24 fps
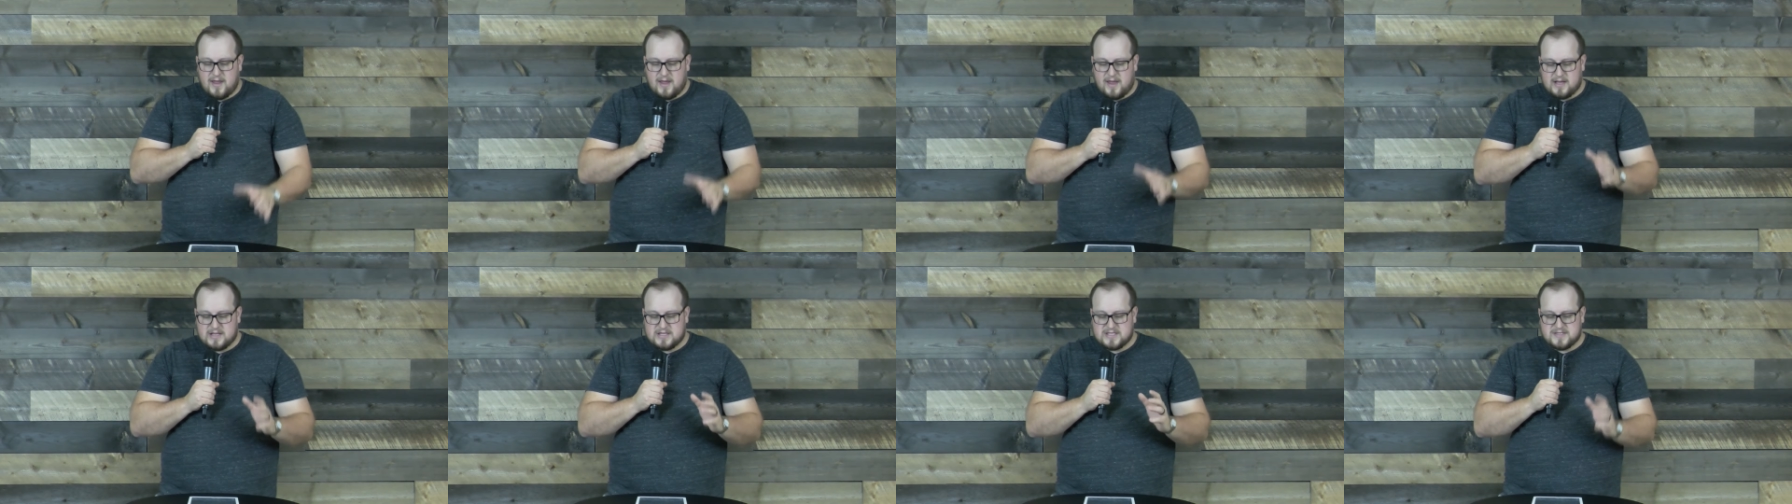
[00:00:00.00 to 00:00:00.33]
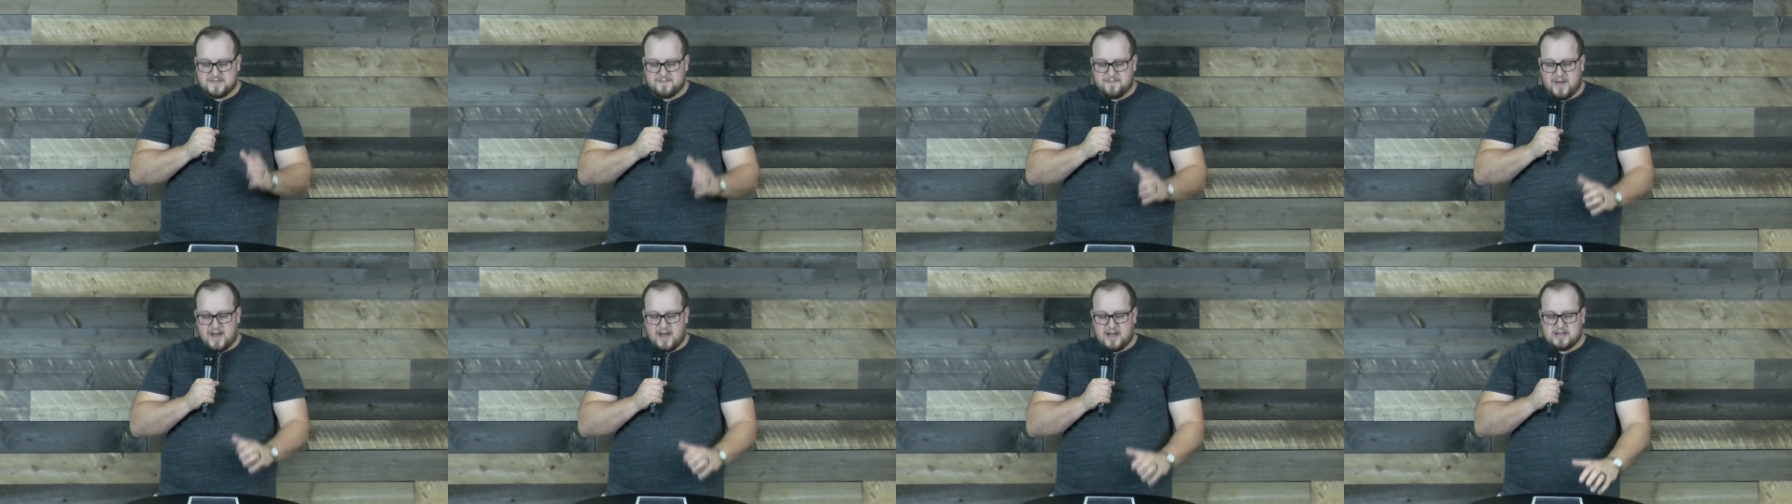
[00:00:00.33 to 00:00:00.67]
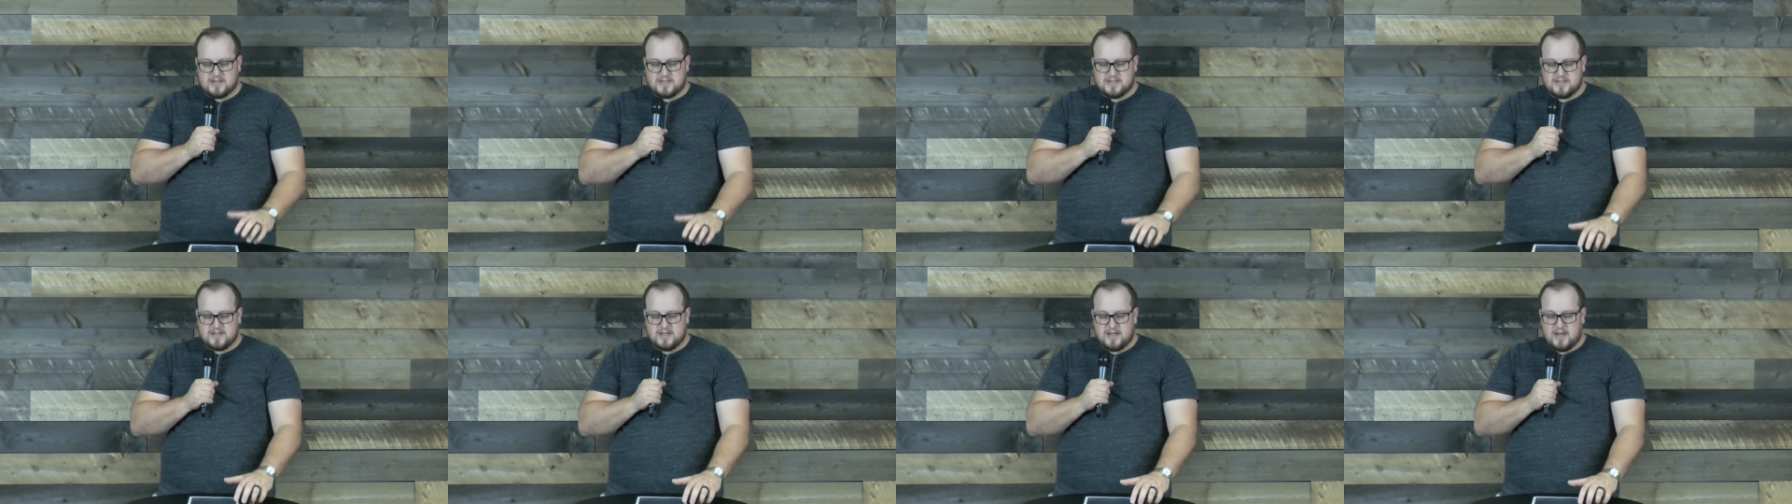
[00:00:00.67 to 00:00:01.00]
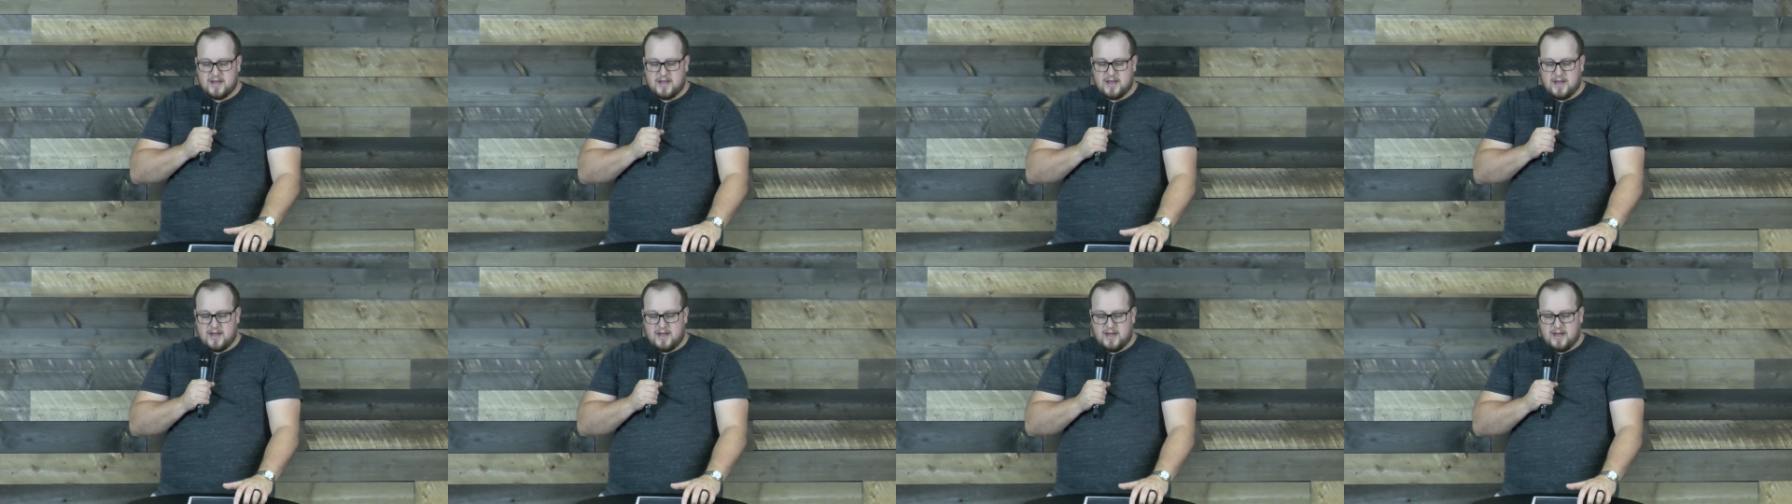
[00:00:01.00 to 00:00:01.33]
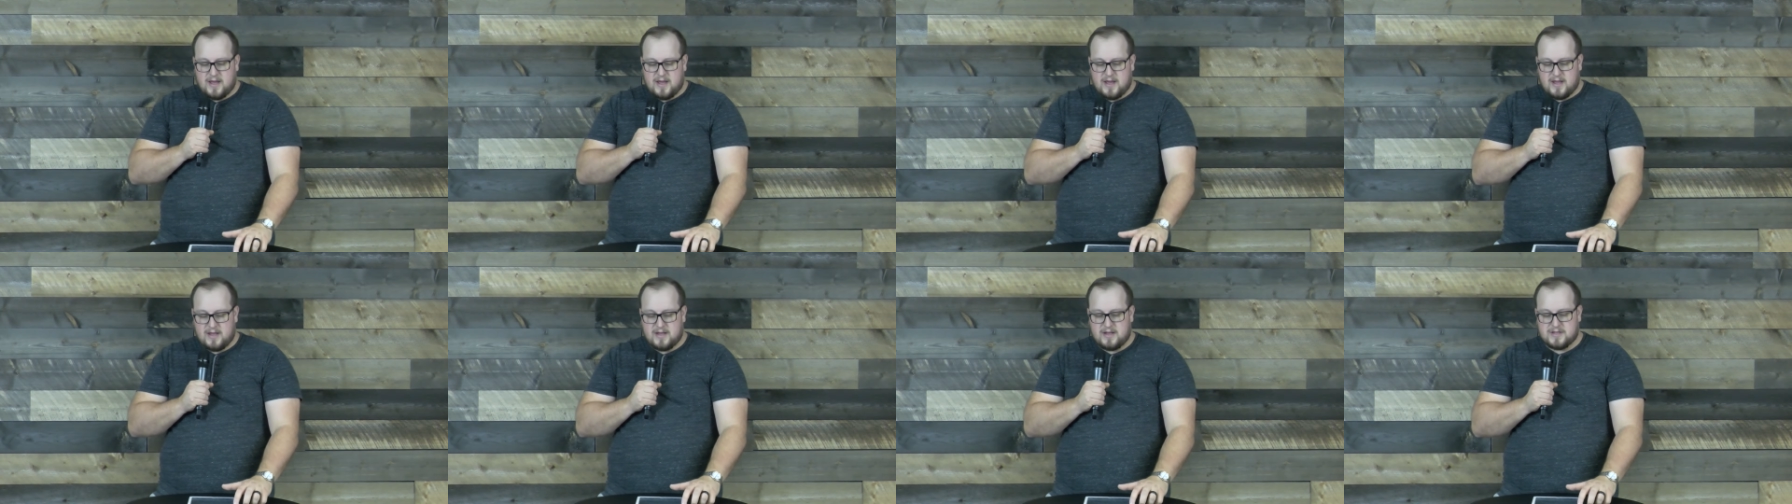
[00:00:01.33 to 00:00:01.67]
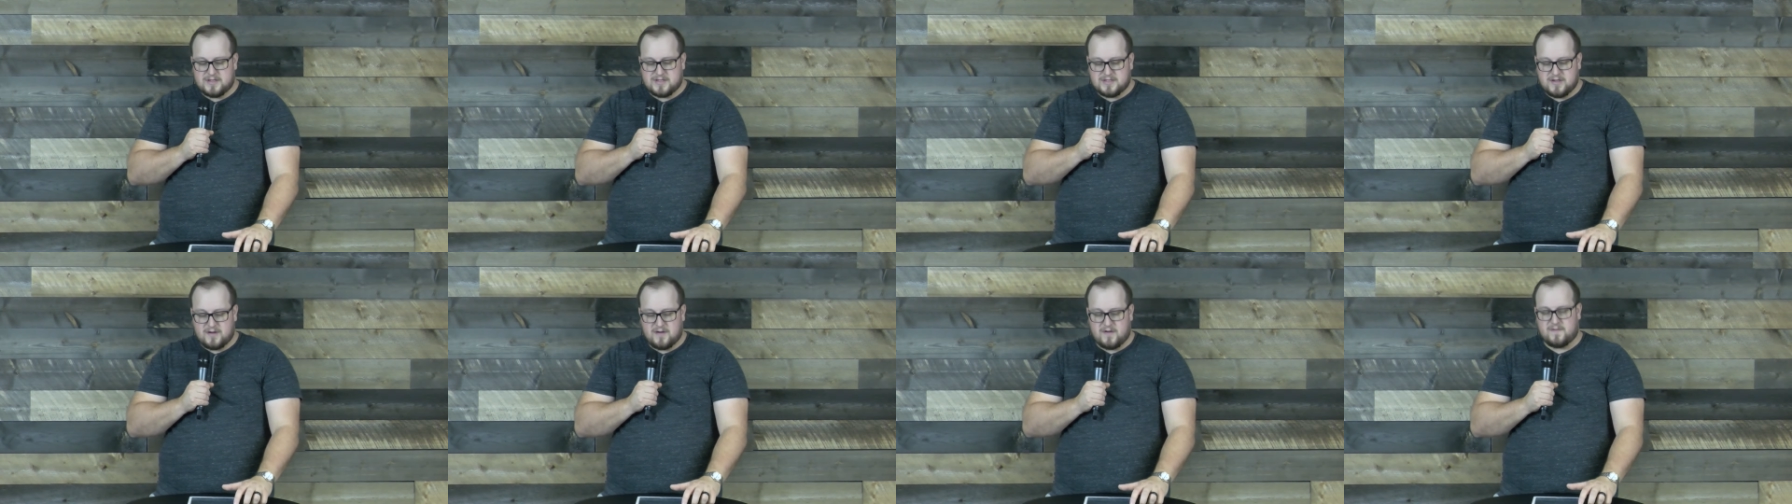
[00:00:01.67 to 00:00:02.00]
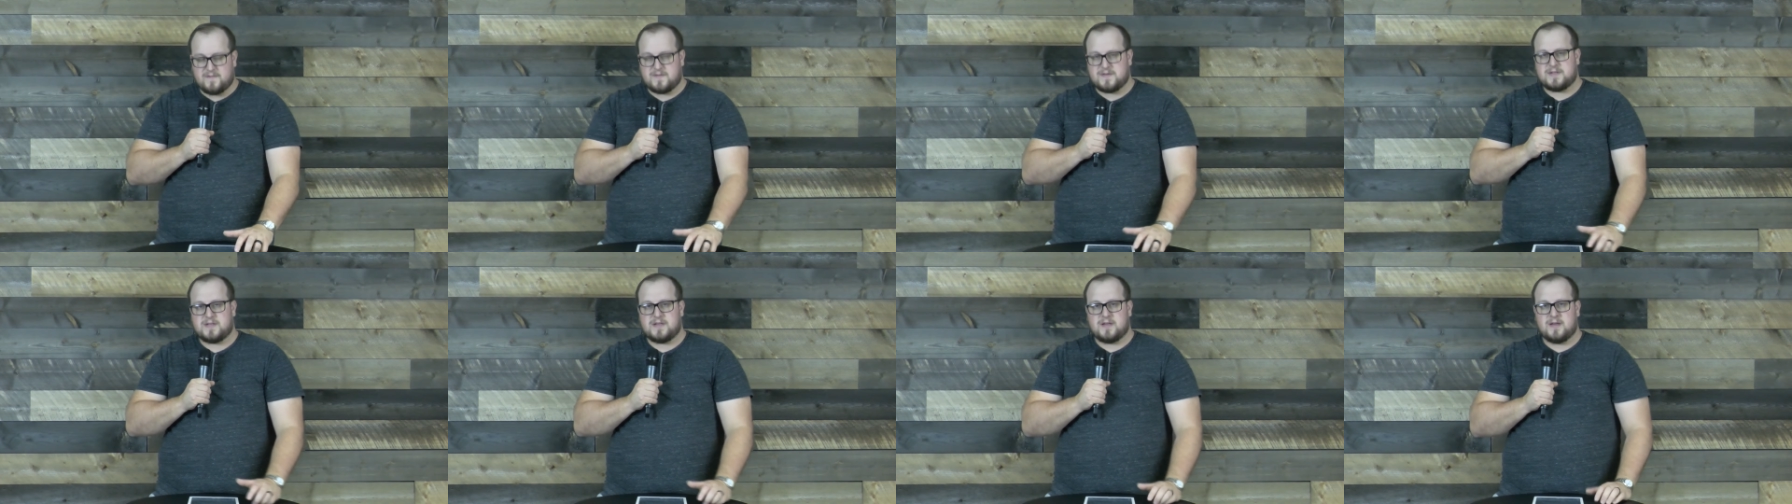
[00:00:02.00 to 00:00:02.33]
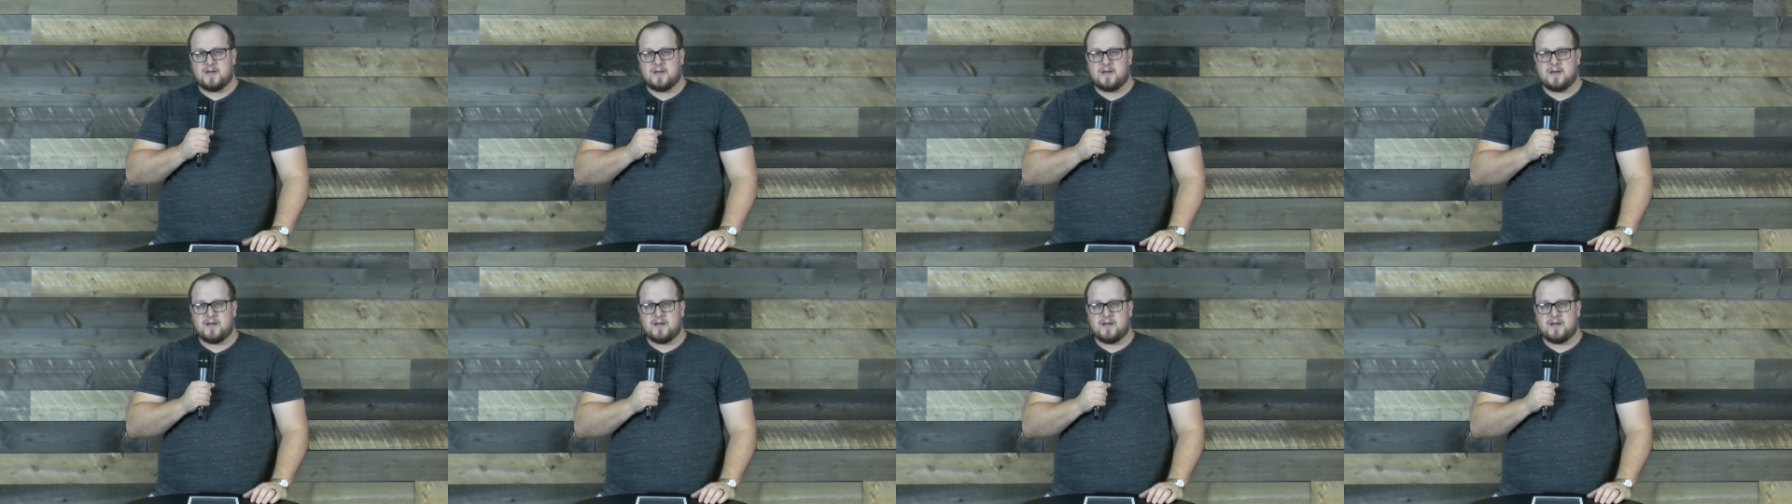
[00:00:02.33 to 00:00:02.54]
expects and deserves?